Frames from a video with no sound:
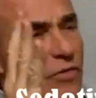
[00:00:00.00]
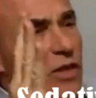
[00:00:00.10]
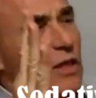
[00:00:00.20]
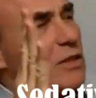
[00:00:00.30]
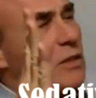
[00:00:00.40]
of
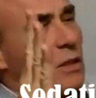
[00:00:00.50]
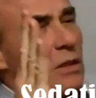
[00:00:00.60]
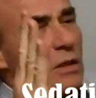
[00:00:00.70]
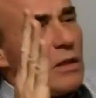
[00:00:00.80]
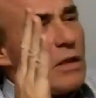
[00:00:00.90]
these
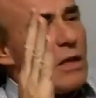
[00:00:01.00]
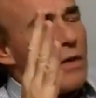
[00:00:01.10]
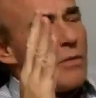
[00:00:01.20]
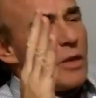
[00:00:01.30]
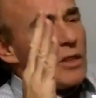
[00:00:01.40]

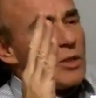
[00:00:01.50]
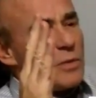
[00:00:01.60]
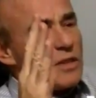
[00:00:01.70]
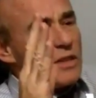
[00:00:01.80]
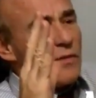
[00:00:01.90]

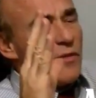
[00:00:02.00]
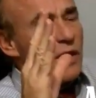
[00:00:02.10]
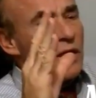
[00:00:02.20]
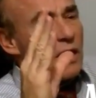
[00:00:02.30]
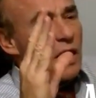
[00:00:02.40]

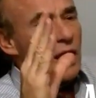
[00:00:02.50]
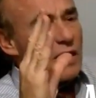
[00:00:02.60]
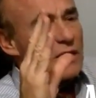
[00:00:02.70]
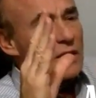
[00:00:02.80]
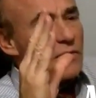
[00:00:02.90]
specific
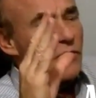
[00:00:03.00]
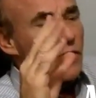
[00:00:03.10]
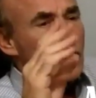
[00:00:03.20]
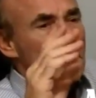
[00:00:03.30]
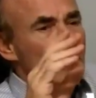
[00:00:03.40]
classes of
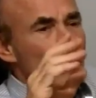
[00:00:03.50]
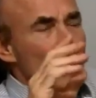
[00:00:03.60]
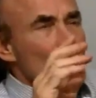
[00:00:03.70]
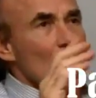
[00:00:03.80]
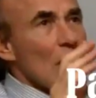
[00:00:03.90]
drugs
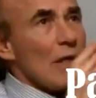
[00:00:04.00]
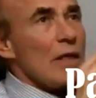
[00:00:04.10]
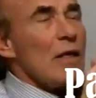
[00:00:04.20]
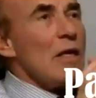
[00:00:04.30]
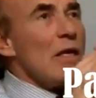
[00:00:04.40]
like
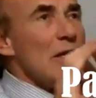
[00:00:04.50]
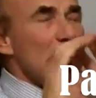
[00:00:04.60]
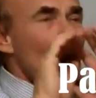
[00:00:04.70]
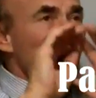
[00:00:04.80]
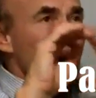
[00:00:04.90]

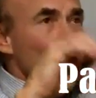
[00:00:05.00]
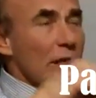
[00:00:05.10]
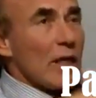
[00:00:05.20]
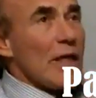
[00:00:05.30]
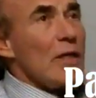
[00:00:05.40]

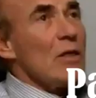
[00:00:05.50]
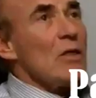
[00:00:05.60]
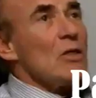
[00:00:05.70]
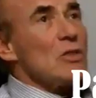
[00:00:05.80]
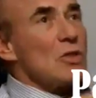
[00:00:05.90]
downregulate
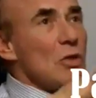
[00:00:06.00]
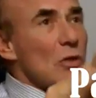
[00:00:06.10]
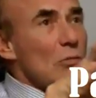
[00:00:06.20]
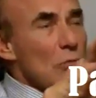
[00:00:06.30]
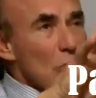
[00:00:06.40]

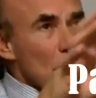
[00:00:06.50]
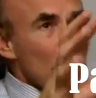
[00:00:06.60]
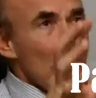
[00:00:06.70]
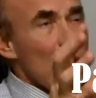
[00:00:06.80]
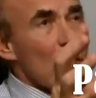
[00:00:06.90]
certain
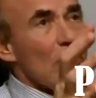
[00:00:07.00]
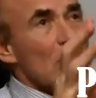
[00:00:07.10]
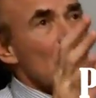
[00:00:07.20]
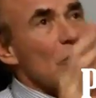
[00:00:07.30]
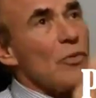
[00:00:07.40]
mood
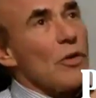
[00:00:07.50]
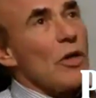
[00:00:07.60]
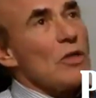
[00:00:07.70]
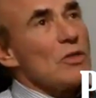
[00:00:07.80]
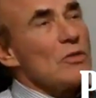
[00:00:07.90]
areas with
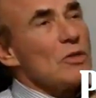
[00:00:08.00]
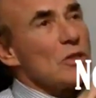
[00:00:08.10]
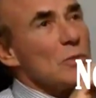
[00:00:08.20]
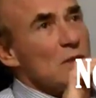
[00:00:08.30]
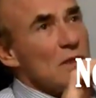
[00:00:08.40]
regards to
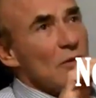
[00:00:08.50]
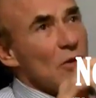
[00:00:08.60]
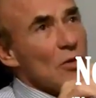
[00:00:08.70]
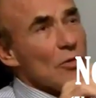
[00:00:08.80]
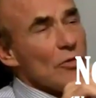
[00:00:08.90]

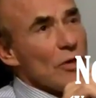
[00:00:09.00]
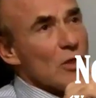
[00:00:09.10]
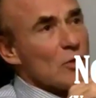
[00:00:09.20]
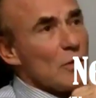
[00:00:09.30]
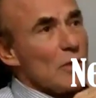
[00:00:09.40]
specific
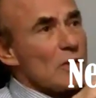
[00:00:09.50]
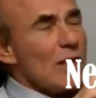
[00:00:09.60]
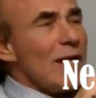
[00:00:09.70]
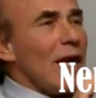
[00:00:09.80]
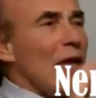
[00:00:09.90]
neurotransmitters,
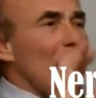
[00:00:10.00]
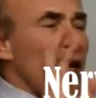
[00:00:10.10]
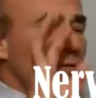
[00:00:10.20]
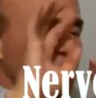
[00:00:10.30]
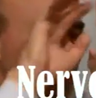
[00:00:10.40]
and
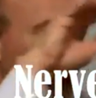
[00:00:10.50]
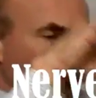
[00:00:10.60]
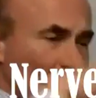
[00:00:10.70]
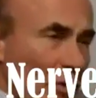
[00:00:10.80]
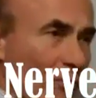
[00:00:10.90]
they have a
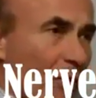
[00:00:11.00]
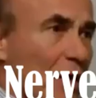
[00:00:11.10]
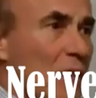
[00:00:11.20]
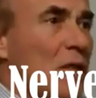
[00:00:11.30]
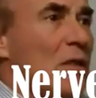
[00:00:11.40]
downer
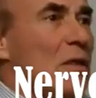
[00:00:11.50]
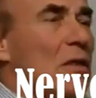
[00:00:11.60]
effect,